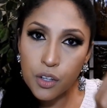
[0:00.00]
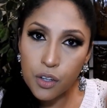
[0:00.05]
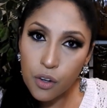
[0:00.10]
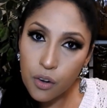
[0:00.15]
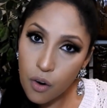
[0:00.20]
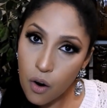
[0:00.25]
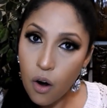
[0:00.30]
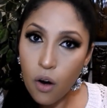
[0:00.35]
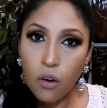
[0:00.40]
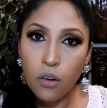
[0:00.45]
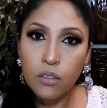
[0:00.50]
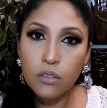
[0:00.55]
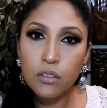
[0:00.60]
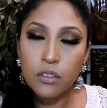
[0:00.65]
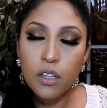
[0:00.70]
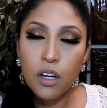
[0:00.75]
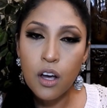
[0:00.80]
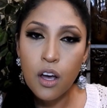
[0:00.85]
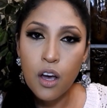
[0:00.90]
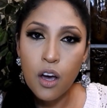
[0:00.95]
grown
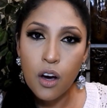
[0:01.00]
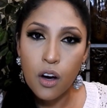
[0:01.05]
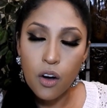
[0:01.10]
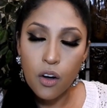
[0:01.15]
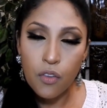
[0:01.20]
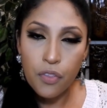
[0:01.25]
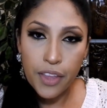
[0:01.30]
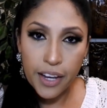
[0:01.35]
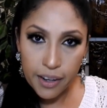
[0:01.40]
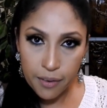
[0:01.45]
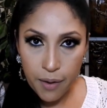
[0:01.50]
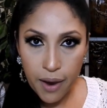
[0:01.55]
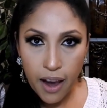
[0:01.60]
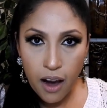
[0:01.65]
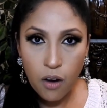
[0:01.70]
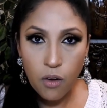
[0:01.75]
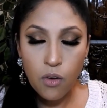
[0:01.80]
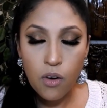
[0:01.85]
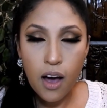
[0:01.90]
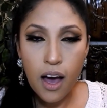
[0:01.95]
on the
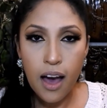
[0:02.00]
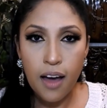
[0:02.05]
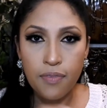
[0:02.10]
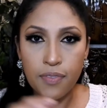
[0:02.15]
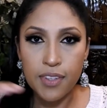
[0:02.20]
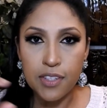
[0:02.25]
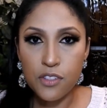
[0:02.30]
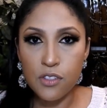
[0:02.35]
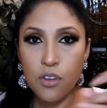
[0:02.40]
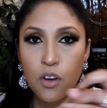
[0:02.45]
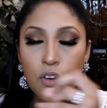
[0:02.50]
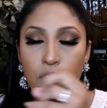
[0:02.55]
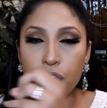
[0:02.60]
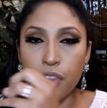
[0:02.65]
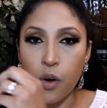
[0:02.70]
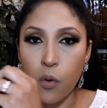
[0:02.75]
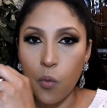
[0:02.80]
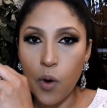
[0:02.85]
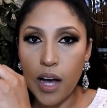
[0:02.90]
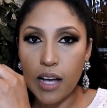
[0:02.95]
ground and the stone
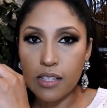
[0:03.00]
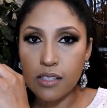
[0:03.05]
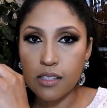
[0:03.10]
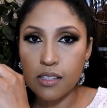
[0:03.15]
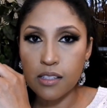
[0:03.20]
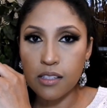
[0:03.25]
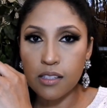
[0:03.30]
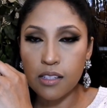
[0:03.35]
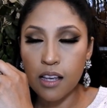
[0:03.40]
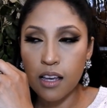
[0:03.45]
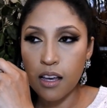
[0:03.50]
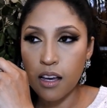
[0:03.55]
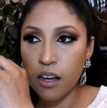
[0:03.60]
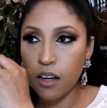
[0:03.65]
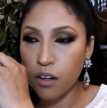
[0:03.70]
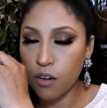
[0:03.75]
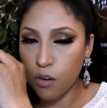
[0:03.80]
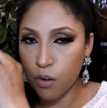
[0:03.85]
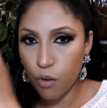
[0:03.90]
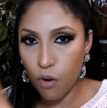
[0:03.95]
that was
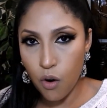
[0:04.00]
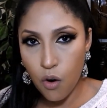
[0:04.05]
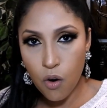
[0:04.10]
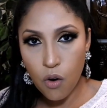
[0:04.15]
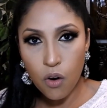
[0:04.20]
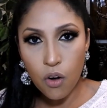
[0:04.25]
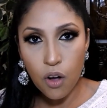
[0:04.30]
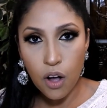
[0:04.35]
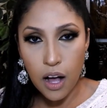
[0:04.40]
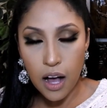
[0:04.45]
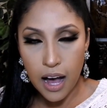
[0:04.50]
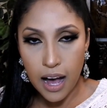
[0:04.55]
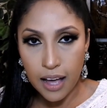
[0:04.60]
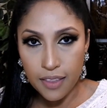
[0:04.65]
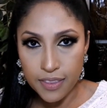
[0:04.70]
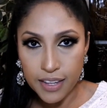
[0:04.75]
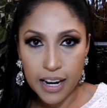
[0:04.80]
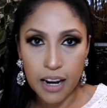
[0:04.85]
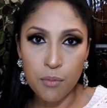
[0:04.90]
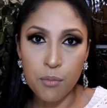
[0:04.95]
grown
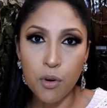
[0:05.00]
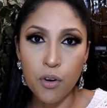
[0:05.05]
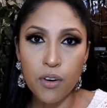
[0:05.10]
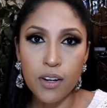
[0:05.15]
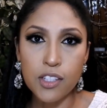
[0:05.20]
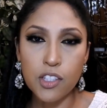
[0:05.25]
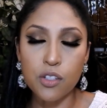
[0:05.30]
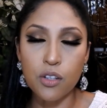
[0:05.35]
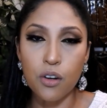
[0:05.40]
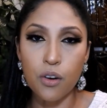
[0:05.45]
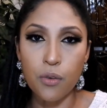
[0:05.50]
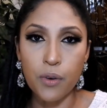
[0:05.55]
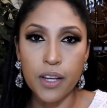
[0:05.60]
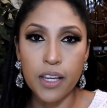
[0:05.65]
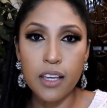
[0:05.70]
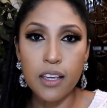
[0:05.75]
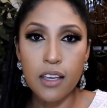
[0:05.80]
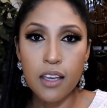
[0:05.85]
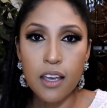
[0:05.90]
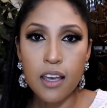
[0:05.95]
at the
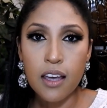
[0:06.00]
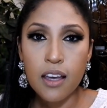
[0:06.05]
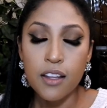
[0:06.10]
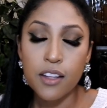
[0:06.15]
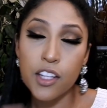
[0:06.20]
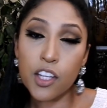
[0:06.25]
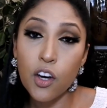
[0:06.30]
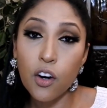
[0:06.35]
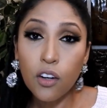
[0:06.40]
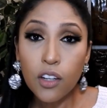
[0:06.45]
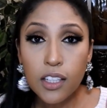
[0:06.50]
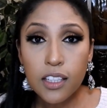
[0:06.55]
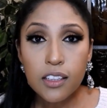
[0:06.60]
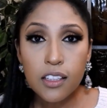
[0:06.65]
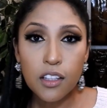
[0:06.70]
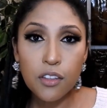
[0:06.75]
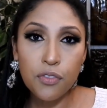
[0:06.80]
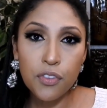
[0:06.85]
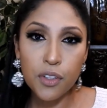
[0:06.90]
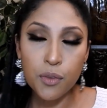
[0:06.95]
laboratory, the only
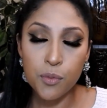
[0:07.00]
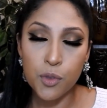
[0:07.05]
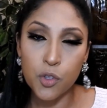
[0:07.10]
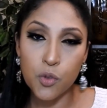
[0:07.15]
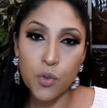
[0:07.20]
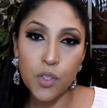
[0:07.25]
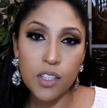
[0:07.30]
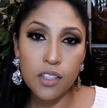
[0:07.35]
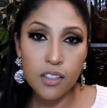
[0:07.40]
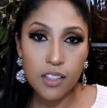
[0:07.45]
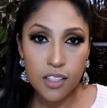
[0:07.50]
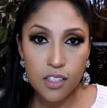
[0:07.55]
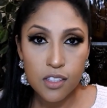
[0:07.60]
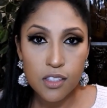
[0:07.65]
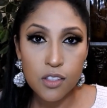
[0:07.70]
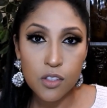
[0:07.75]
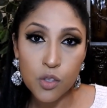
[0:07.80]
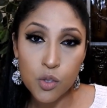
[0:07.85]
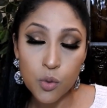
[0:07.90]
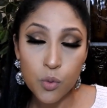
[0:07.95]
difference between
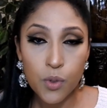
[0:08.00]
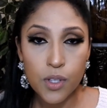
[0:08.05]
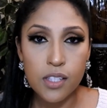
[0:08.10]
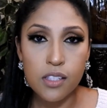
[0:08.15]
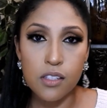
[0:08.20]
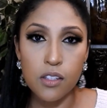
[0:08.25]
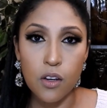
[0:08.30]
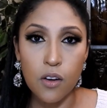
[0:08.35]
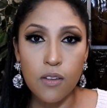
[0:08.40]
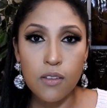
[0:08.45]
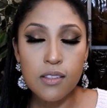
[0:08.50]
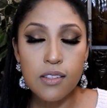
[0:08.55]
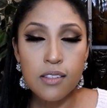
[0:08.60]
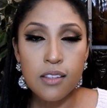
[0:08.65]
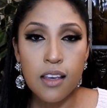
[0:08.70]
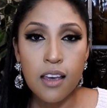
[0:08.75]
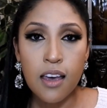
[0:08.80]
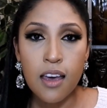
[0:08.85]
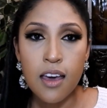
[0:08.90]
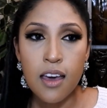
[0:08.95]
these two
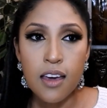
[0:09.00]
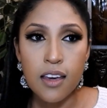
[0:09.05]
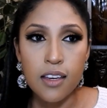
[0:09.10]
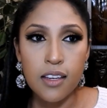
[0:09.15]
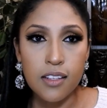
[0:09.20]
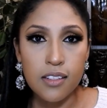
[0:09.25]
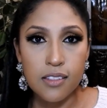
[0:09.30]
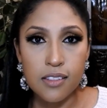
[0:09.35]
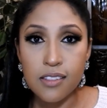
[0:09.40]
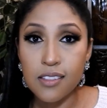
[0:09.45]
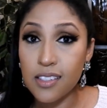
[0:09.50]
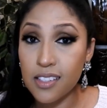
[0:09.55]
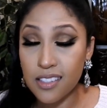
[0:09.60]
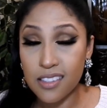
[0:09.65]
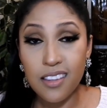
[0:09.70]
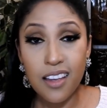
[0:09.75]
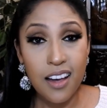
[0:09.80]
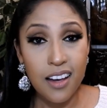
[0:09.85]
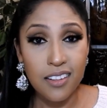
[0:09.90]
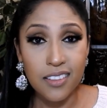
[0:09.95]
stones is
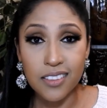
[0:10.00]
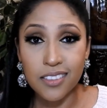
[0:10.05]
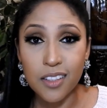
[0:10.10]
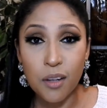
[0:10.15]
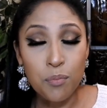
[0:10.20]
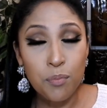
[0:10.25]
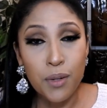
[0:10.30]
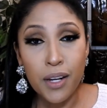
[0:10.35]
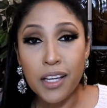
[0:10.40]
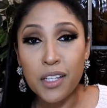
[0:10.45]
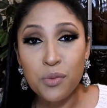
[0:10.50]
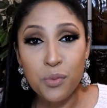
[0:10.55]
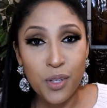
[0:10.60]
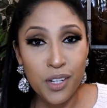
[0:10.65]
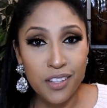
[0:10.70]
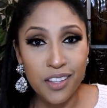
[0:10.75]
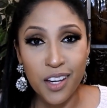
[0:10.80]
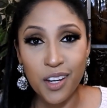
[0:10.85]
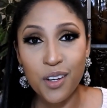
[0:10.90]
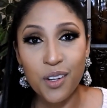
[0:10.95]
just the place
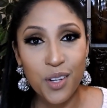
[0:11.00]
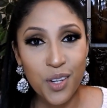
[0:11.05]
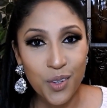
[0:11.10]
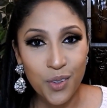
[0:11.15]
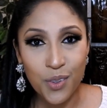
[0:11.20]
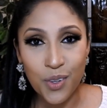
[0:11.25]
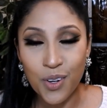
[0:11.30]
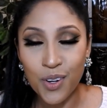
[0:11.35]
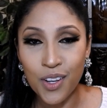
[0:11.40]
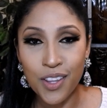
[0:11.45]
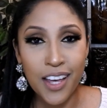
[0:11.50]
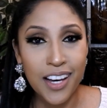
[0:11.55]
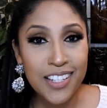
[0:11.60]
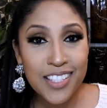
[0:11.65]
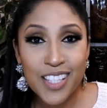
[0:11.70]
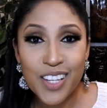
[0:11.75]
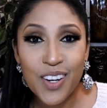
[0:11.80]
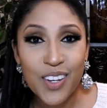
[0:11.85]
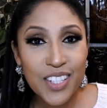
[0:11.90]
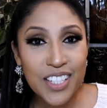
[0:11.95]
where they grew.
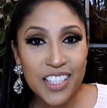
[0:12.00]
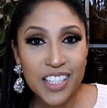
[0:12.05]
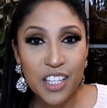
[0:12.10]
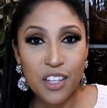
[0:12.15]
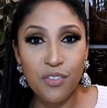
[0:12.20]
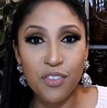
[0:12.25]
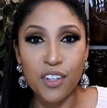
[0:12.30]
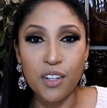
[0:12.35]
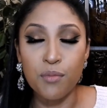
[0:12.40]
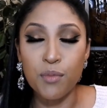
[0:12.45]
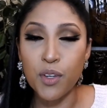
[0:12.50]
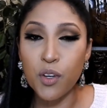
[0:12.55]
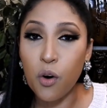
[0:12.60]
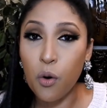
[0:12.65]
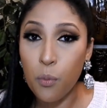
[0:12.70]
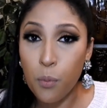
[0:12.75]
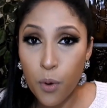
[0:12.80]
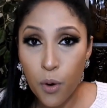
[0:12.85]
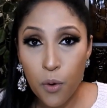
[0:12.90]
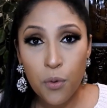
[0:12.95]
That's the only difference,
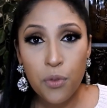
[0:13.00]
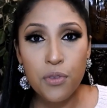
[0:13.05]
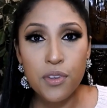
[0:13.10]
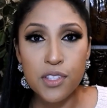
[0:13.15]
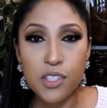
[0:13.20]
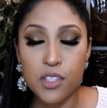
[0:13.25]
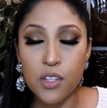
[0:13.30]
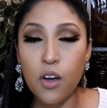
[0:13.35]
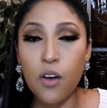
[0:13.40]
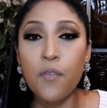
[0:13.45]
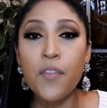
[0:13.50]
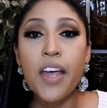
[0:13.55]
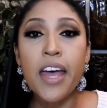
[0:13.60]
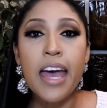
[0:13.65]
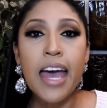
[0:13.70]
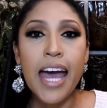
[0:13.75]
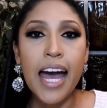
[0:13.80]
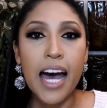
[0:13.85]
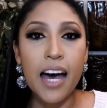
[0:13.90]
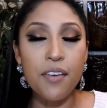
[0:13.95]
because both stones
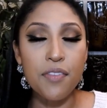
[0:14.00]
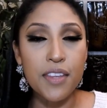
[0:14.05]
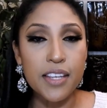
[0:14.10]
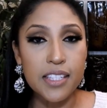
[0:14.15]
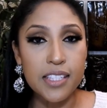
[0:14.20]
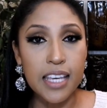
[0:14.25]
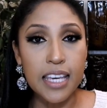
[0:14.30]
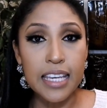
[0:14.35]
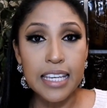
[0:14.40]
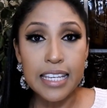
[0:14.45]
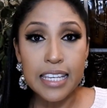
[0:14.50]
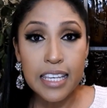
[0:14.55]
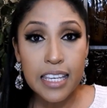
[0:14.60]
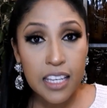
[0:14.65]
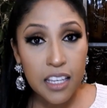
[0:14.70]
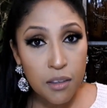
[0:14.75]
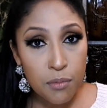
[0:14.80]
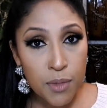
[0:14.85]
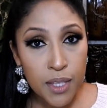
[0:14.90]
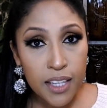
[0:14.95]
have the same
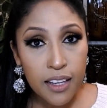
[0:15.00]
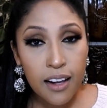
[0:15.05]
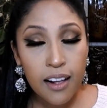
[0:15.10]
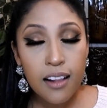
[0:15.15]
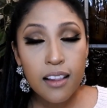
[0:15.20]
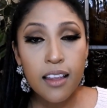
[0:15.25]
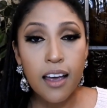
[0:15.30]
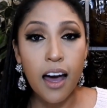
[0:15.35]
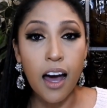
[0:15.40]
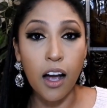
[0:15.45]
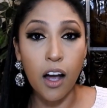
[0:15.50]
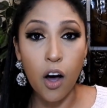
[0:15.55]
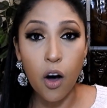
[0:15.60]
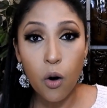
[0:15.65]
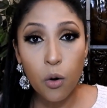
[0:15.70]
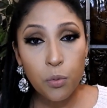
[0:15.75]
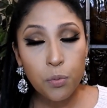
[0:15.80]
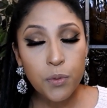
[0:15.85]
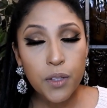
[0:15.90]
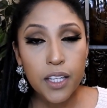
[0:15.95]
chemical and
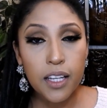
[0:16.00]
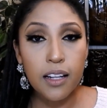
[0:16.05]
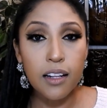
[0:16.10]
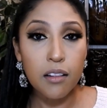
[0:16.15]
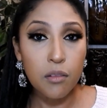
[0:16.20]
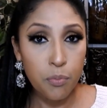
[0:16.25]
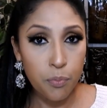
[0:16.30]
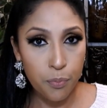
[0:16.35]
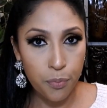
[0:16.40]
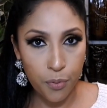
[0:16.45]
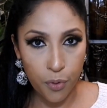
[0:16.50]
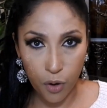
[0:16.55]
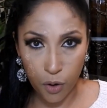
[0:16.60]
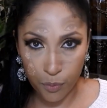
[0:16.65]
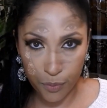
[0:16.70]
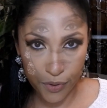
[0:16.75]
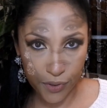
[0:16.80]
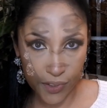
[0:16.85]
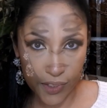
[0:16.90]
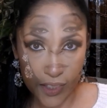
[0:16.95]
optical
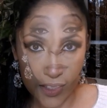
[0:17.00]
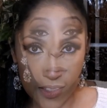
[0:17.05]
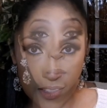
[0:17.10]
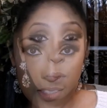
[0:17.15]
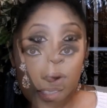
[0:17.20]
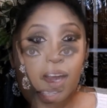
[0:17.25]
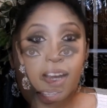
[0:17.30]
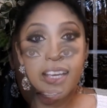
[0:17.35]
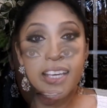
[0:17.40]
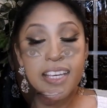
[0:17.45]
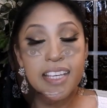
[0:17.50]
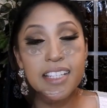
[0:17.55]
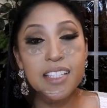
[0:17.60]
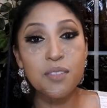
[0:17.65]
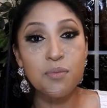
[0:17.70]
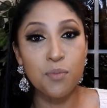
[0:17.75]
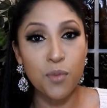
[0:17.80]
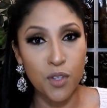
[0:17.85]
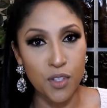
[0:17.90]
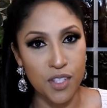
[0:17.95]
properties. But what
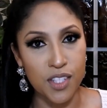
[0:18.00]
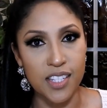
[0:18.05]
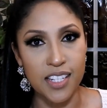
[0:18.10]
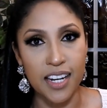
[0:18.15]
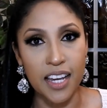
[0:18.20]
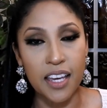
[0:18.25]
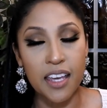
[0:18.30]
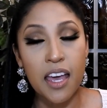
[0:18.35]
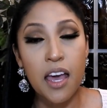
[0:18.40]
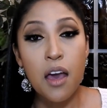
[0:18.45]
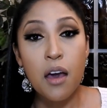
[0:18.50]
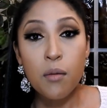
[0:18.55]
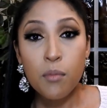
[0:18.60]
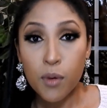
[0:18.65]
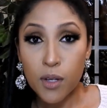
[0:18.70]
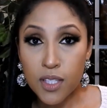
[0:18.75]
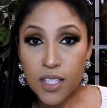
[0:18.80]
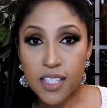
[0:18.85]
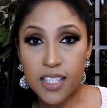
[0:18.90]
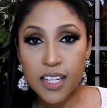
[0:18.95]
is Moissanite?
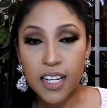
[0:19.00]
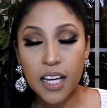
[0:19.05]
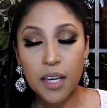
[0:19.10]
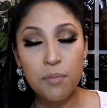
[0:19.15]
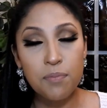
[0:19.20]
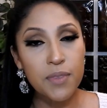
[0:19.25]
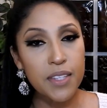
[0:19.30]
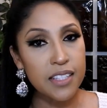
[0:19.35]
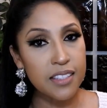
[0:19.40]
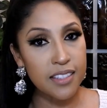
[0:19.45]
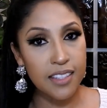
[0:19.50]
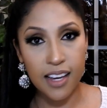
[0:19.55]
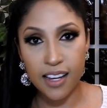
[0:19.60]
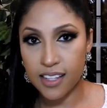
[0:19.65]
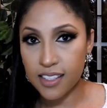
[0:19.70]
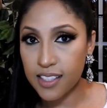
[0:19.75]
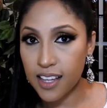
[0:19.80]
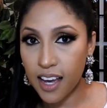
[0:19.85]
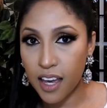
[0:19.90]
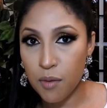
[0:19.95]
Moissanite is not
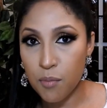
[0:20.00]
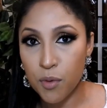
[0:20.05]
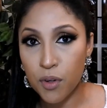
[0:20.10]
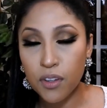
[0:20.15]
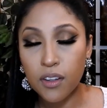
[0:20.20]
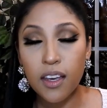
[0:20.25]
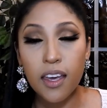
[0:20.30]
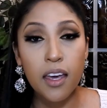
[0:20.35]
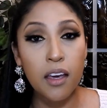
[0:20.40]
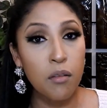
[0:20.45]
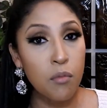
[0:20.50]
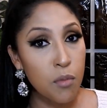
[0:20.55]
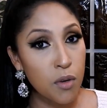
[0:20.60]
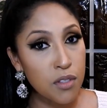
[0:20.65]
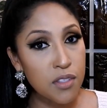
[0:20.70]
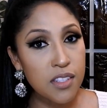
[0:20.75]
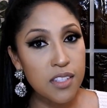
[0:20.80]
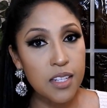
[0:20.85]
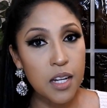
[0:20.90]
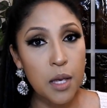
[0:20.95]
a diamond and
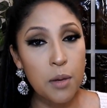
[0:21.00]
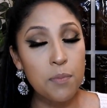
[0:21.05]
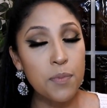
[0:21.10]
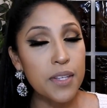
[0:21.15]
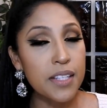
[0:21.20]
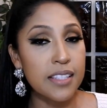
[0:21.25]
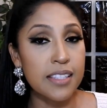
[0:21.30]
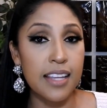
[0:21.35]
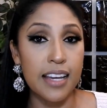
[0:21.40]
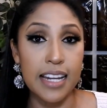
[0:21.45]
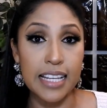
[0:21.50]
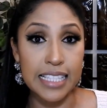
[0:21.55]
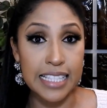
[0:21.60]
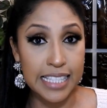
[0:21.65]
Moissanite is not a